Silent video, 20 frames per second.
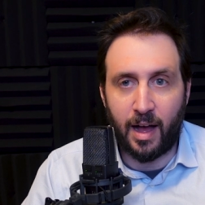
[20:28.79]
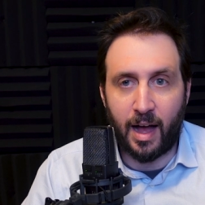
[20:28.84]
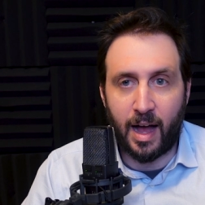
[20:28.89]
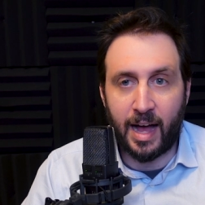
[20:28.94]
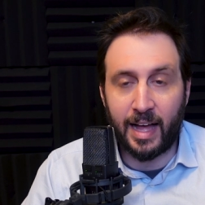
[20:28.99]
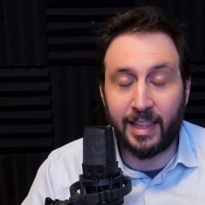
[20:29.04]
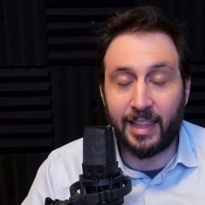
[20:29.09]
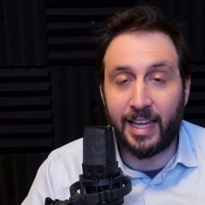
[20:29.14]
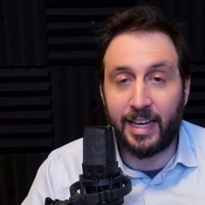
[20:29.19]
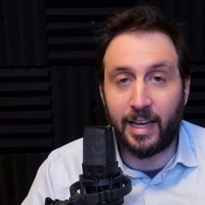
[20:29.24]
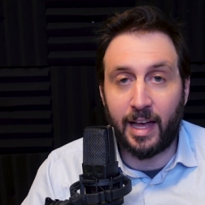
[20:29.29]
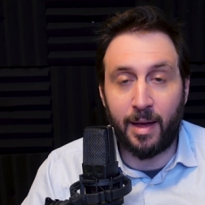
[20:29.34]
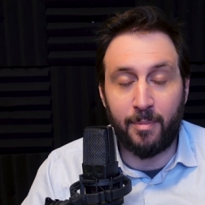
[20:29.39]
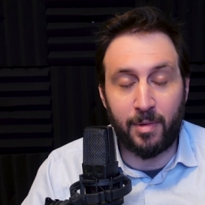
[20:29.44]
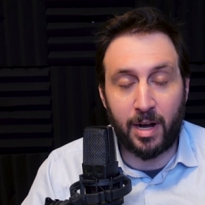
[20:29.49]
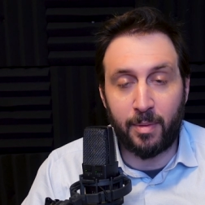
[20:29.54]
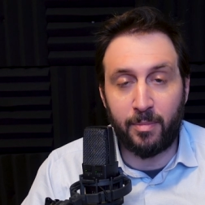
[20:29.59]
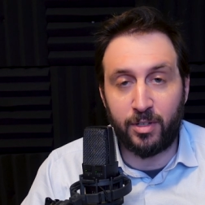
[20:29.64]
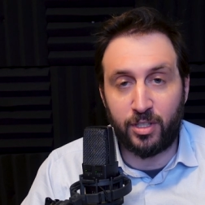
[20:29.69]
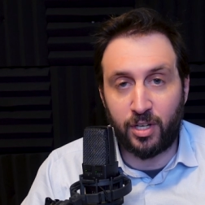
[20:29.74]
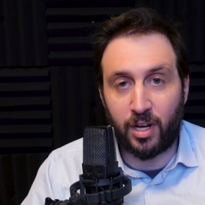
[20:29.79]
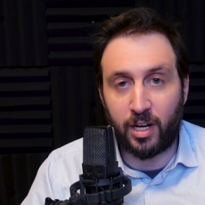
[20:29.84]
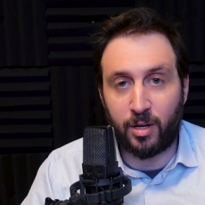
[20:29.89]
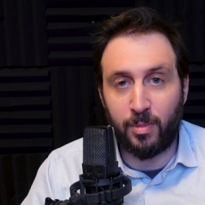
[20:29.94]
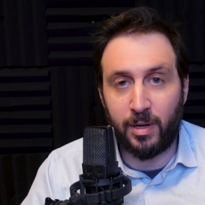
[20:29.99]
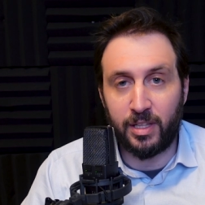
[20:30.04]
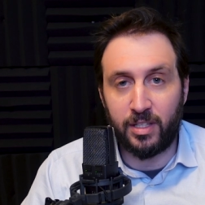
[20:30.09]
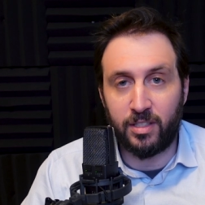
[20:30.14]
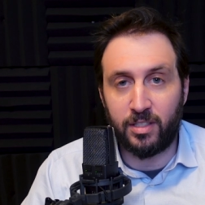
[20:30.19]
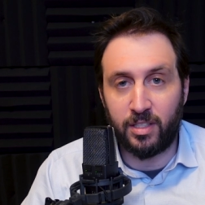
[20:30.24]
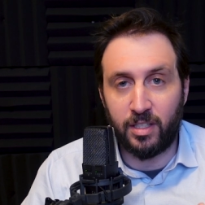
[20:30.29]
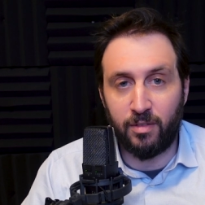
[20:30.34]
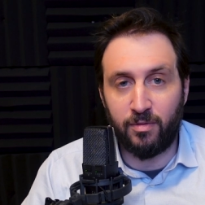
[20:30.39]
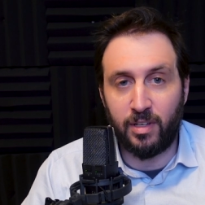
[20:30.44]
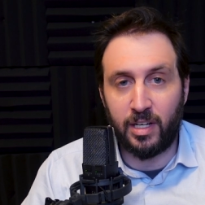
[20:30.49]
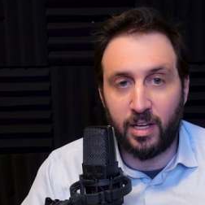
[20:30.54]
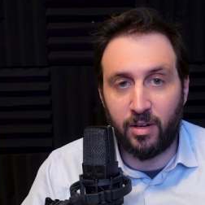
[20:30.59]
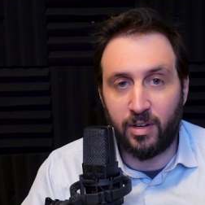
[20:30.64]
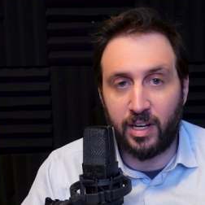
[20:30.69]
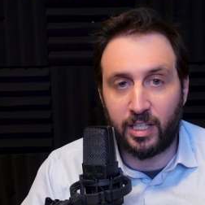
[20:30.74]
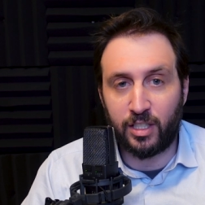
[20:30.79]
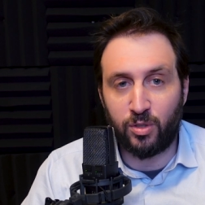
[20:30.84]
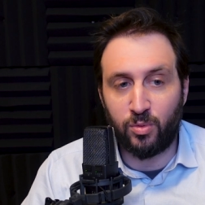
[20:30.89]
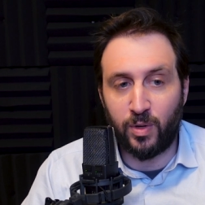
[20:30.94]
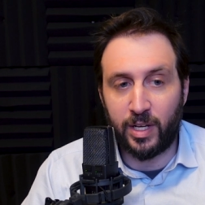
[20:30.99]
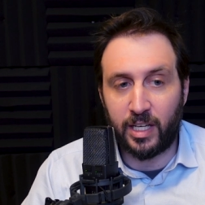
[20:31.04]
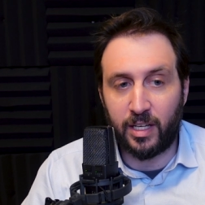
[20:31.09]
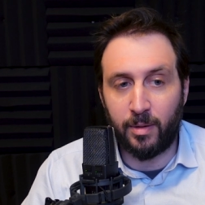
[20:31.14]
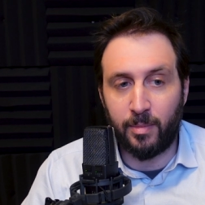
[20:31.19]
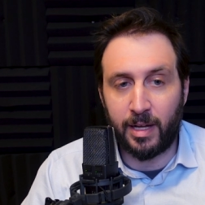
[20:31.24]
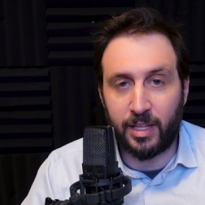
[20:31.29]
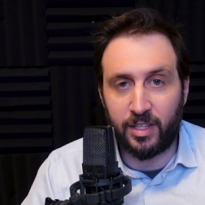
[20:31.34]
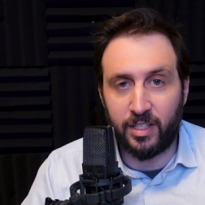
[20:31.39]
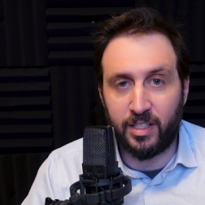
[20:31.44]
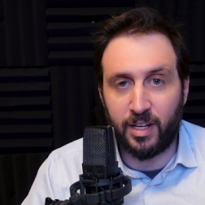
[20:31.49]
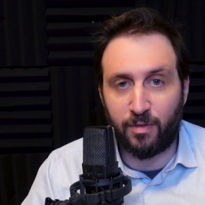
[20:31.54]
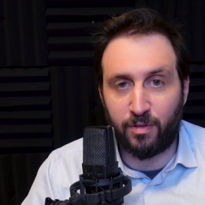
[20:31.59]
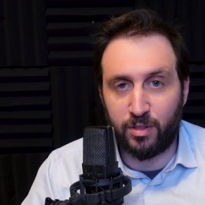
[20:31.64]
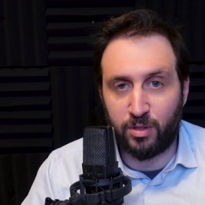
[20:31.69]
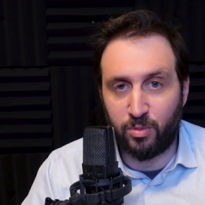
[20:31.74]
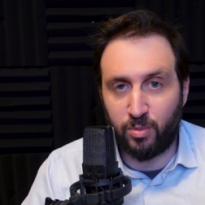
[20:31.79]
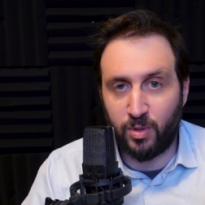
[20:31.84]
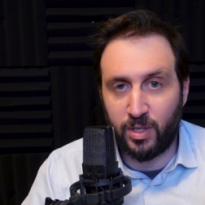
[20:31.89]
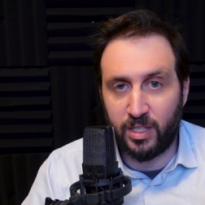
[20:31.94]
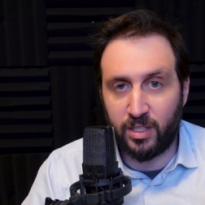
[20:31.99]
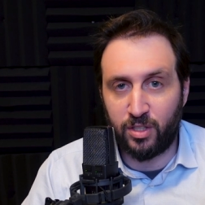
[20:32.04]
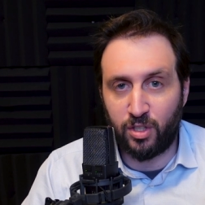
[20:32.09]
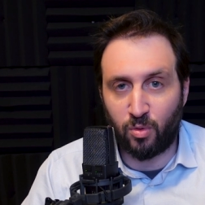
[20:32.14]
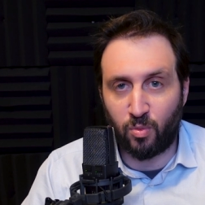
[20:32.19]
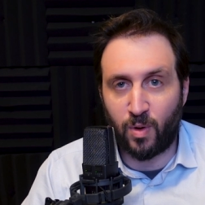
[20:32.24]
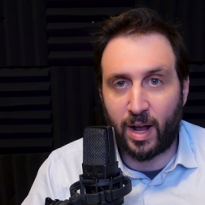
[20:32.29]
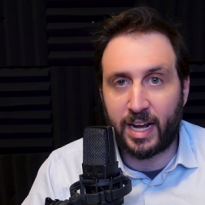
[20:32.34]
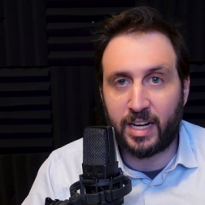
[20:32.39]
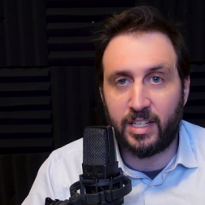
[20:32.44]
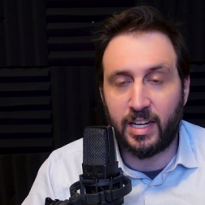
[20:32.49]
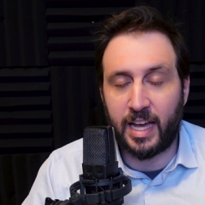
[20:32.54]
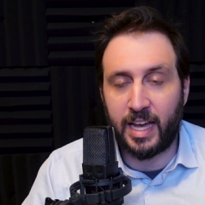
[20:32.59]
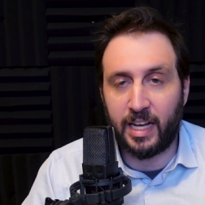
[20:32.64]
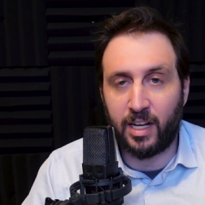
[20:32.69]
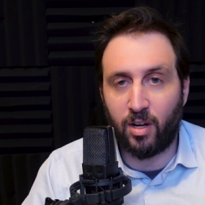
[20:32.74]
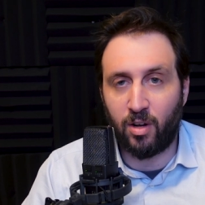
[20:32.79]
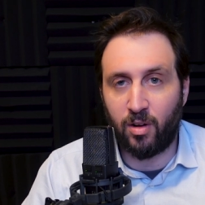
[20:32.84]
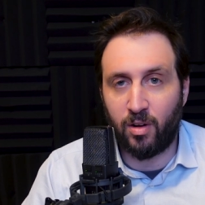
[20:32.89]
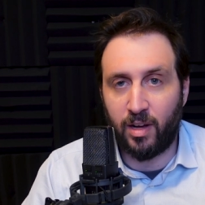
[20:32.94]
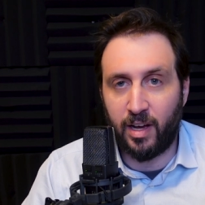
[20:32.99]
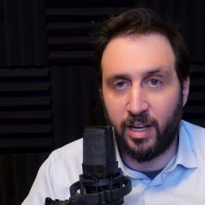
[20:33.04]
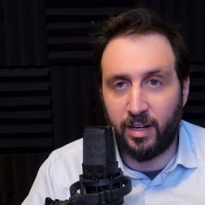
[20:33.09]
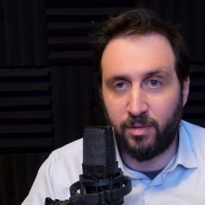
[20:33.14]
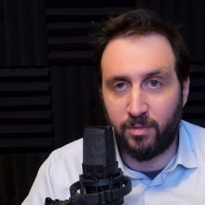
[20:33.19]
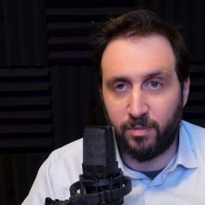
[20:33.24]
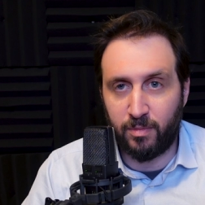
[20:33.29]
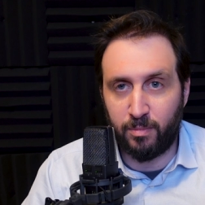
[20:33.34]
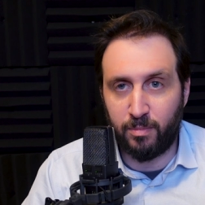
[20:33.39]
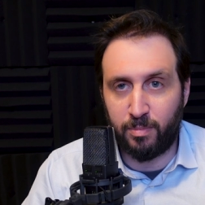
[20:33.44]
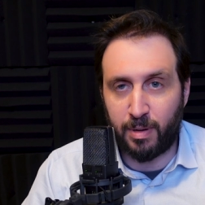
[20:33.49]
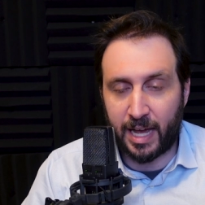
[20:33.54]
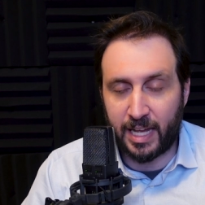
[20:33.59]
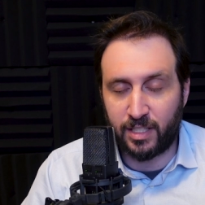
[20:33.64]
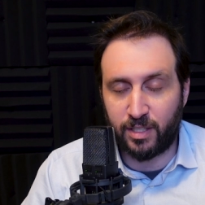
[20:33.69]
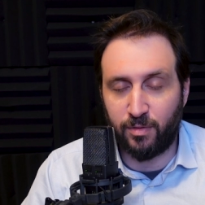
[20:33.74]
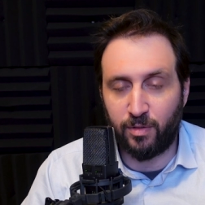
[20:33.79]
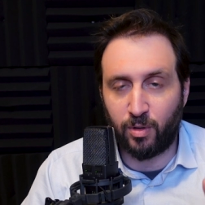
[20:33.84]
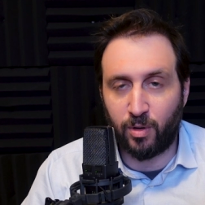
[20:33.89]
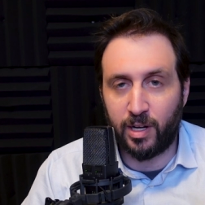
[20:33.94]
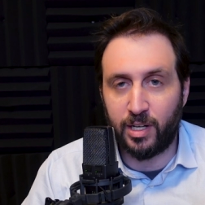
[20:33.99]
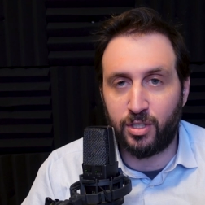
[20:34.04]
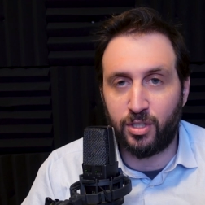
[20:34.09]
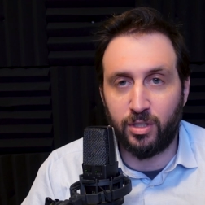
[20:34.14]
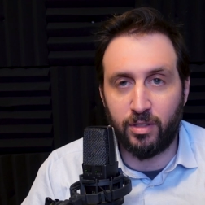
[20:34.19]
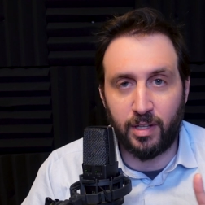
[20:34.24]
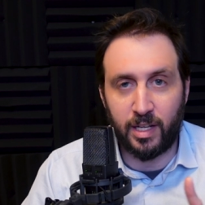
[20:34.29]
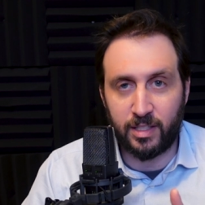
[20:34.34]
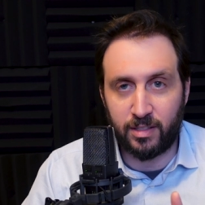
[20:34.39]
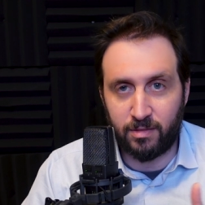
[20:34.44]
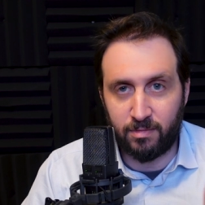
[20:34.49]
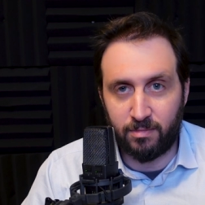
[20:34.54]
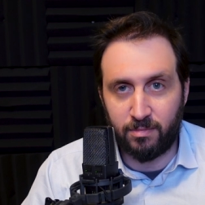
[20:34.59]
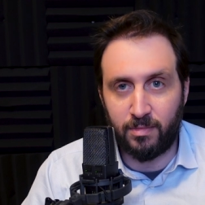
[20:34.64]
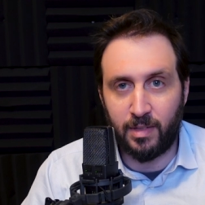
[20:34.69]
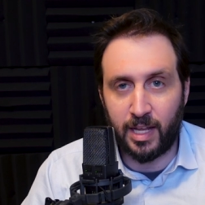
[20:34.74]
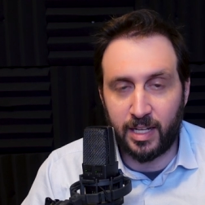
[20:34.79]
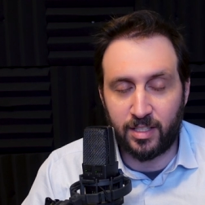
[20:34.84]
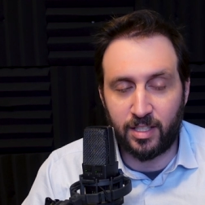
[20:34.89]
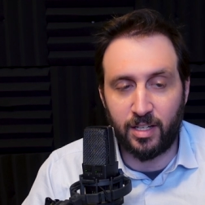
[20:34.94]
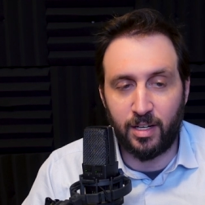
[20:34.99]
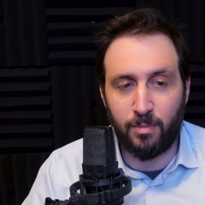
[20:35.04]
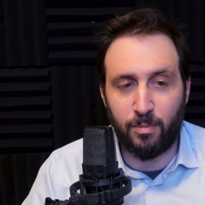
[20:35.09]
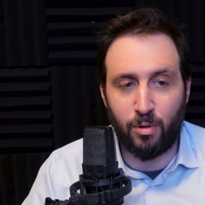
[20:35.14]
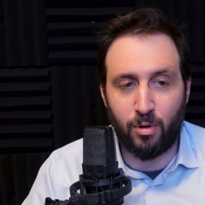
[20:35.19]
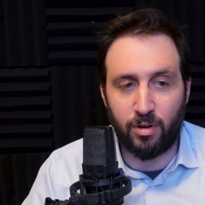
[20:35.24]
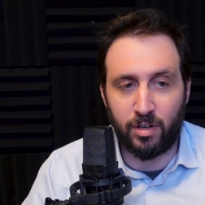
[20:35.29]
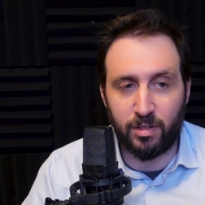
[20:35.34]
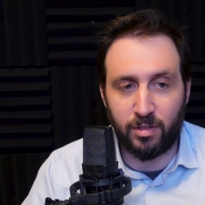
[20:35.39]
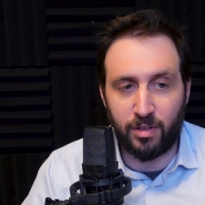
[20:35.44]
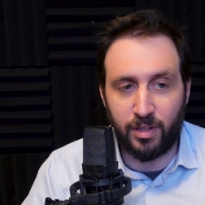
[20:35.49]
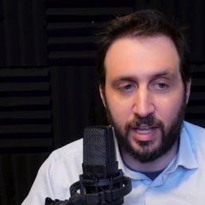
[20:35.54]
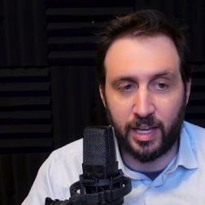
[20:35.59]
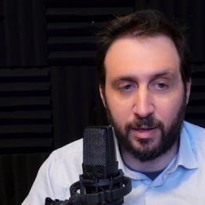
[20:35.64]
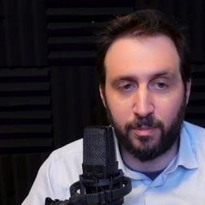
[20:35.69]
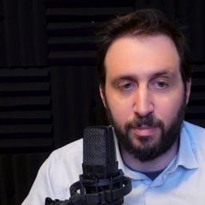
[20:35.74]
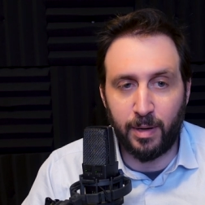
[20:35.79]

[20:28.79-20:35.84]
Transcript: I like I mean, I'm going to talk about this in the video next week about the difference between direct anger and passive aggression. That that's an important thing.